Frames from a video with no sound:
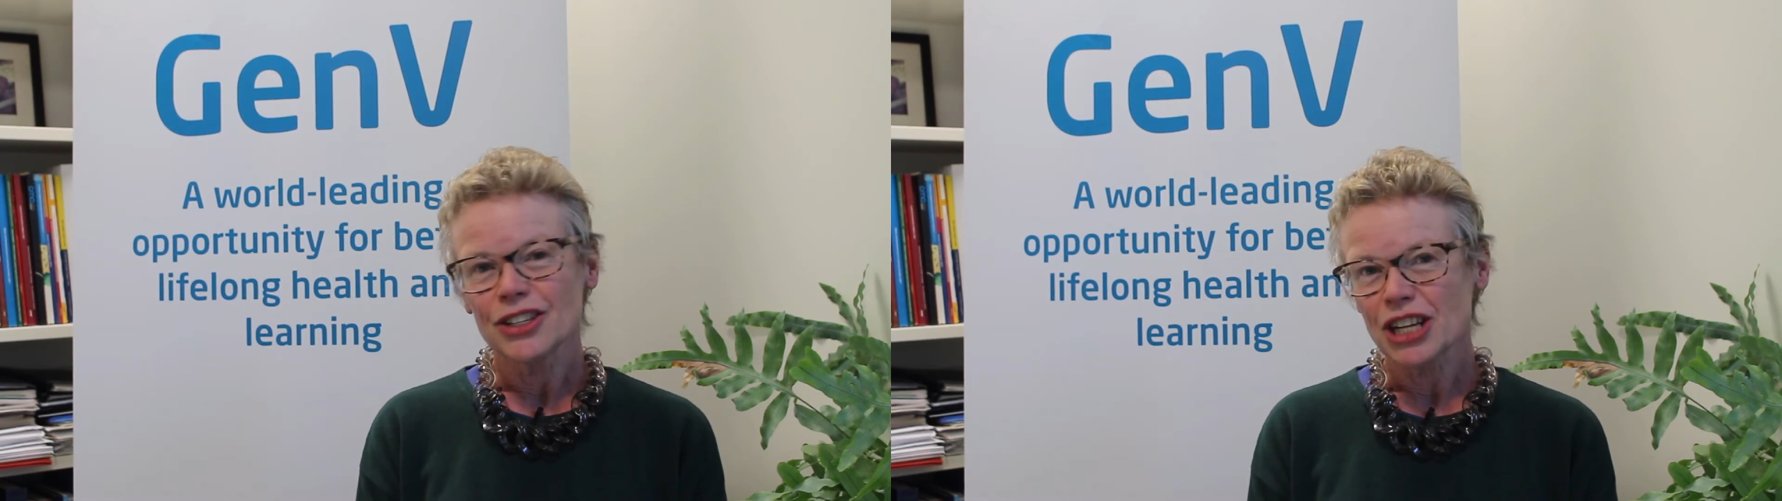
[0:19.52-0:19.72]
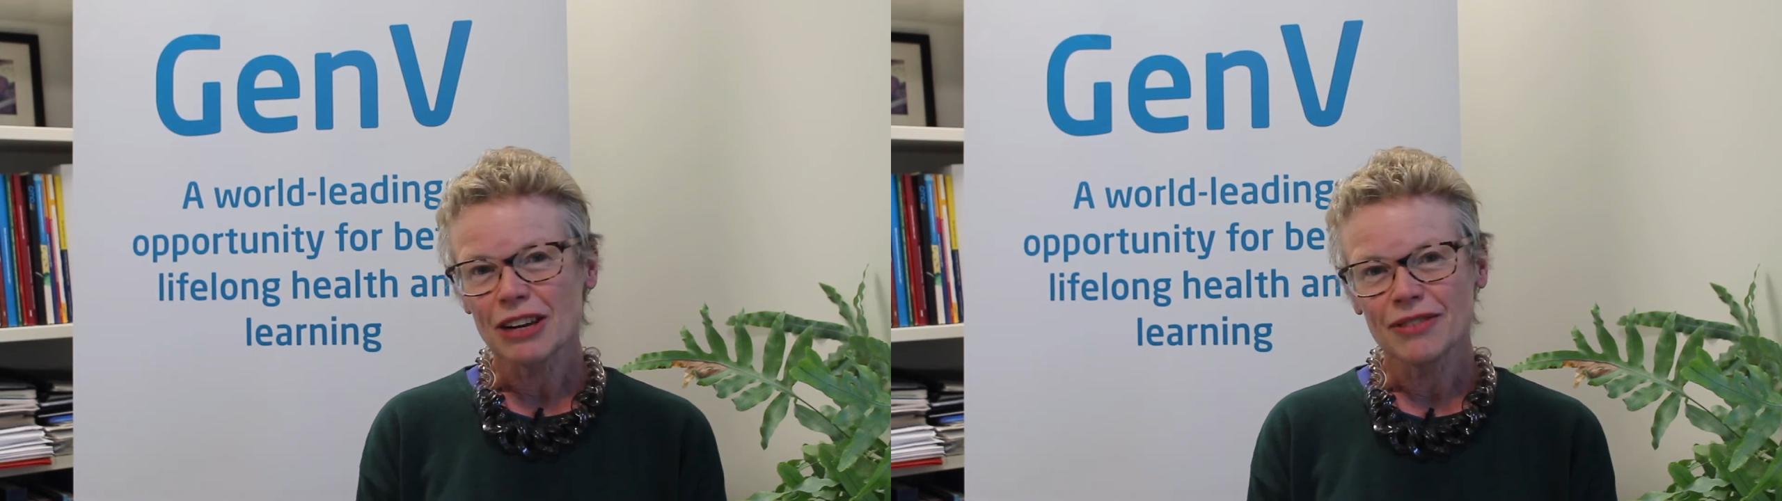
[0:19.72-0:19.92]

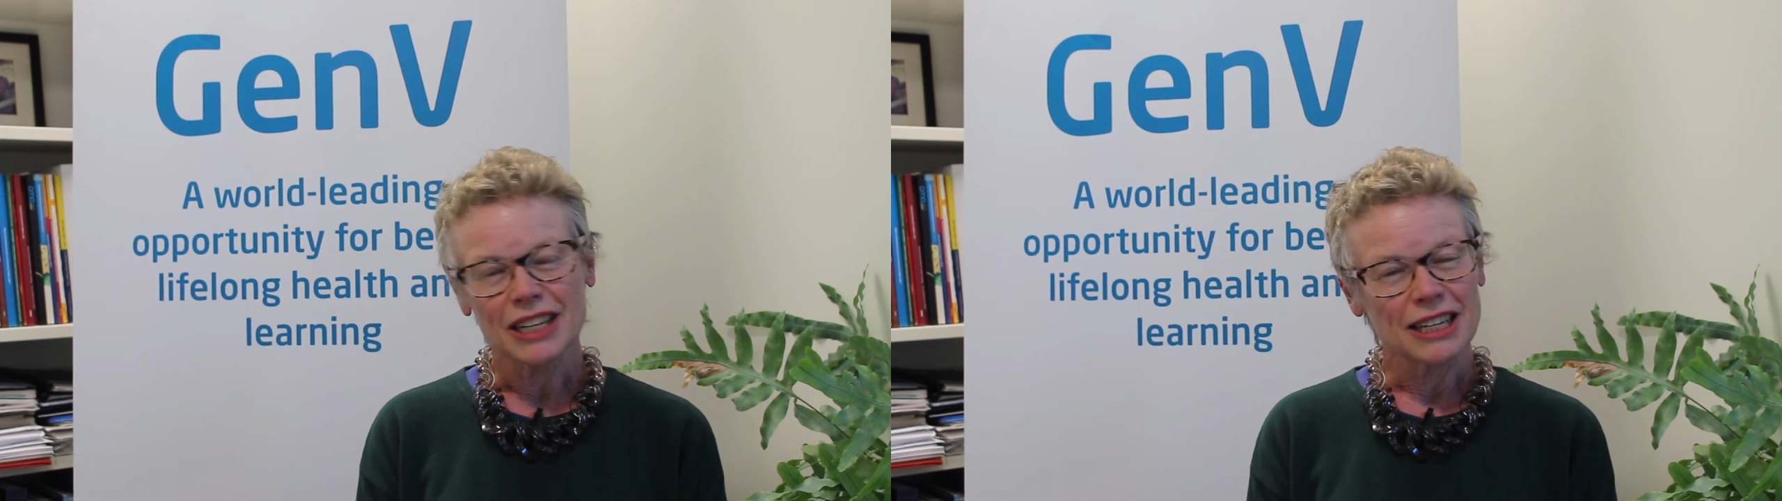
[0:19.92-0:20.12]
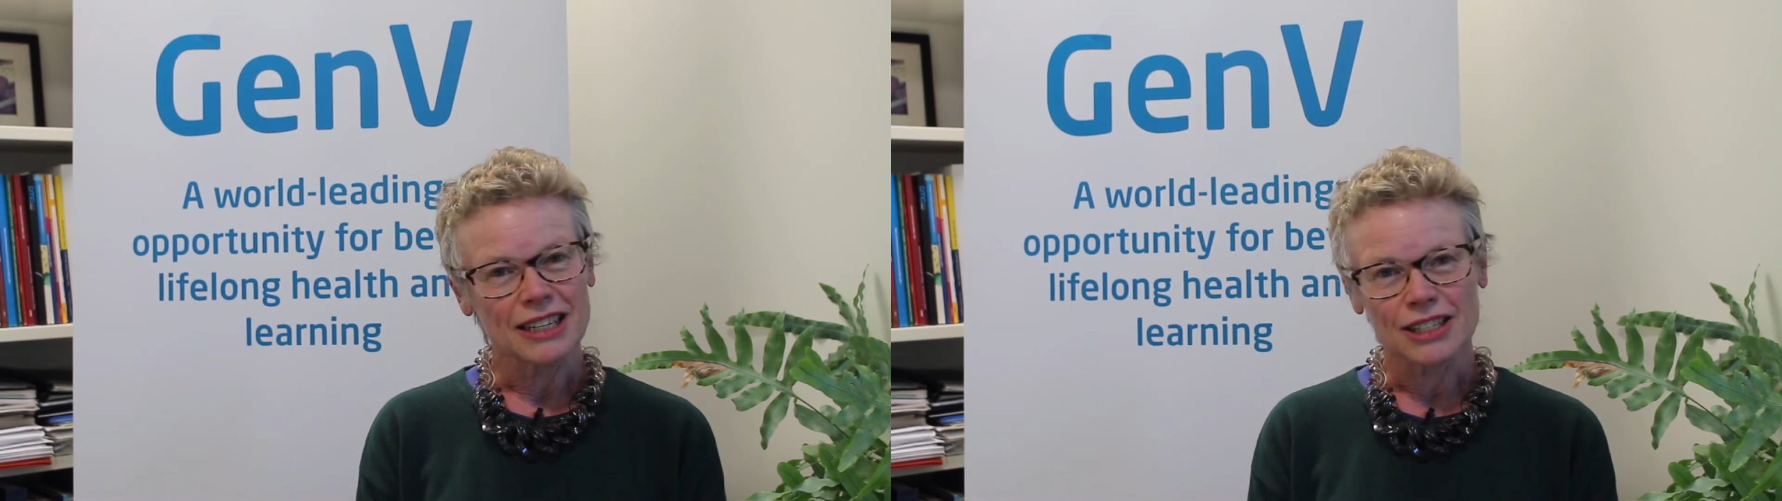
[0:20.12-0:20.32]

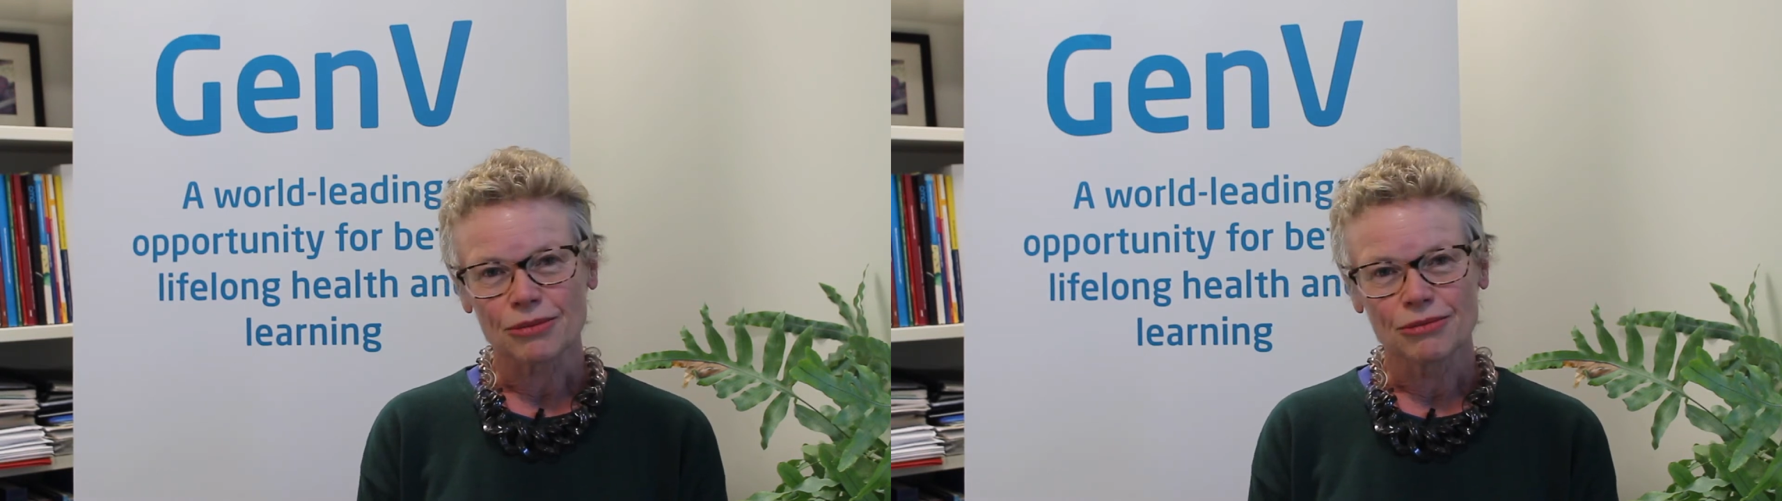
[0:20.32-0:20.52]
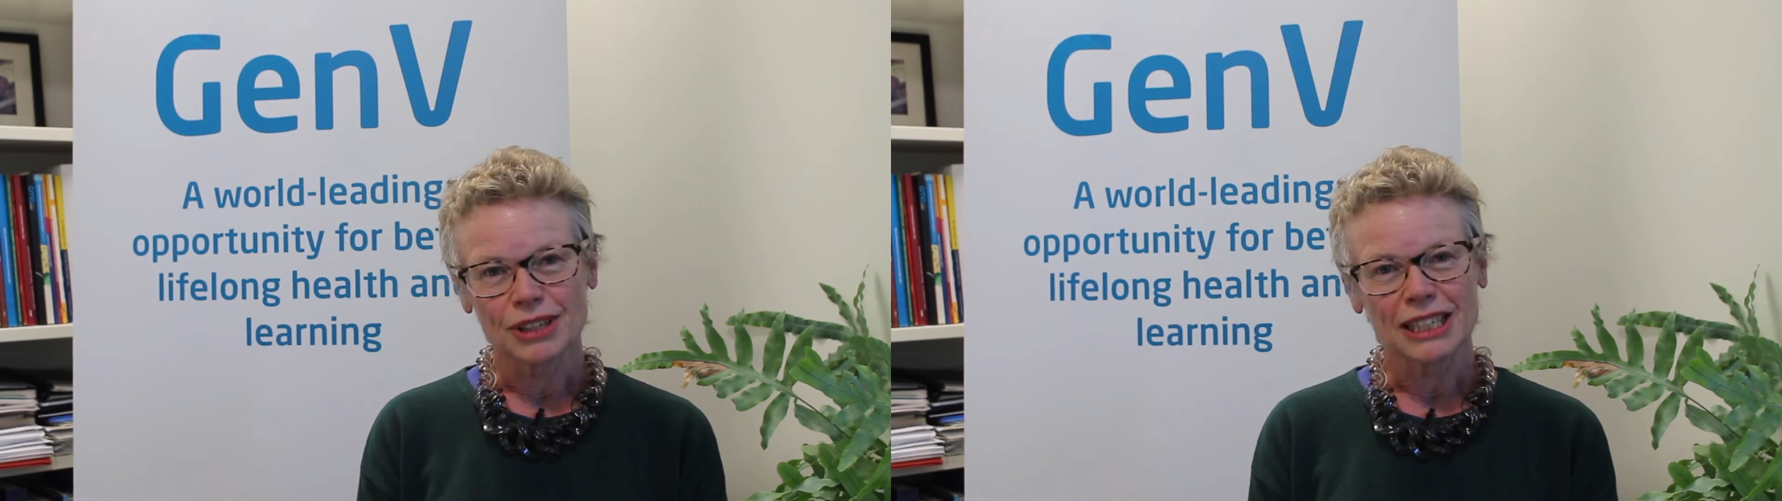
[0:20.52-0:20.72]
GenV is a
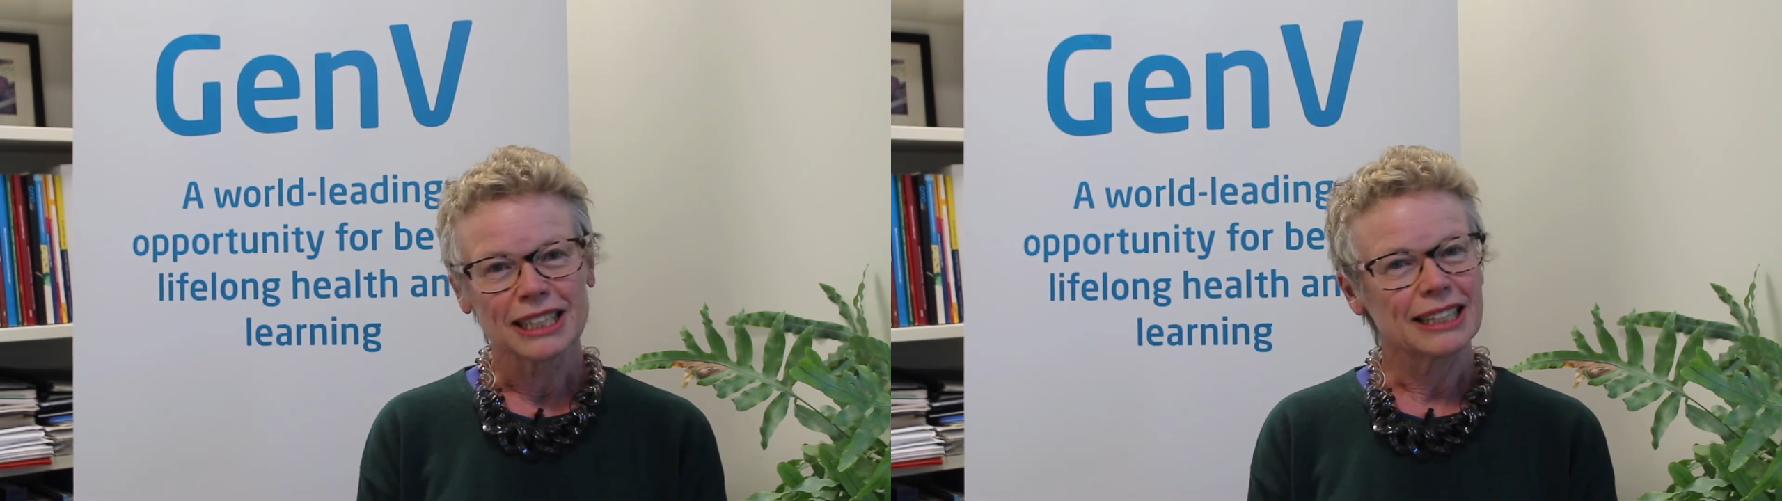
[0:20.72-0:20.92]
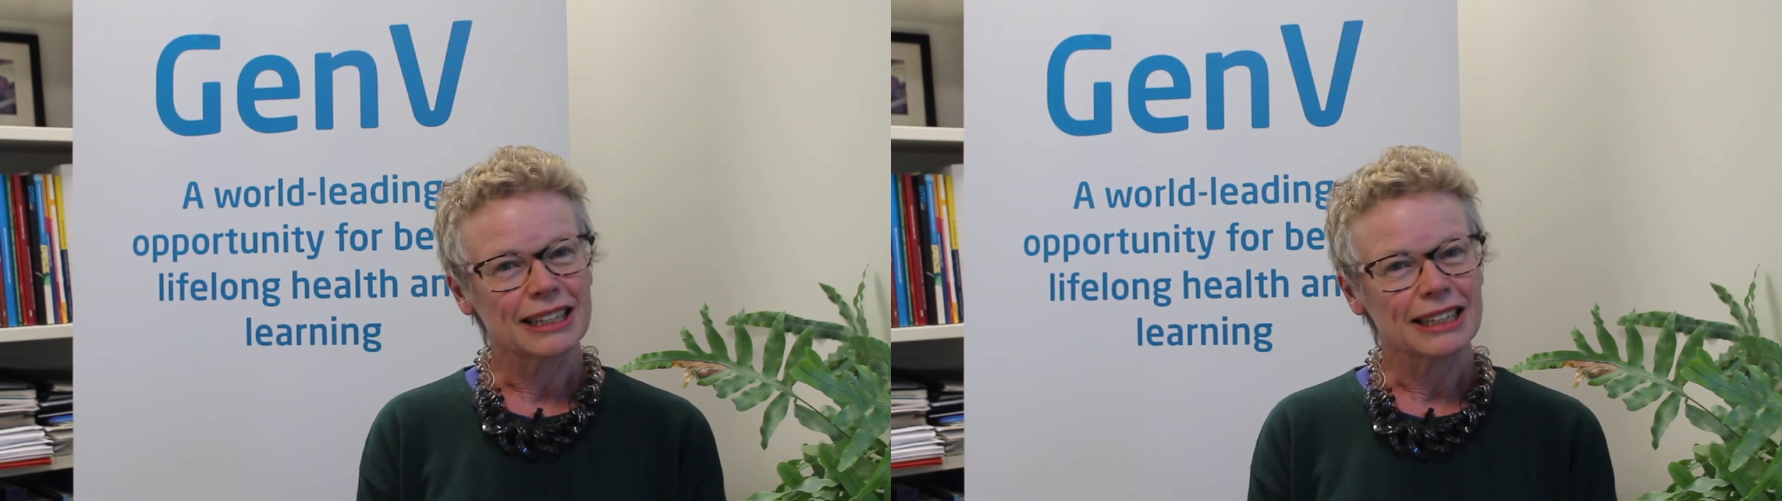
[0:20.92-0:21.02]
really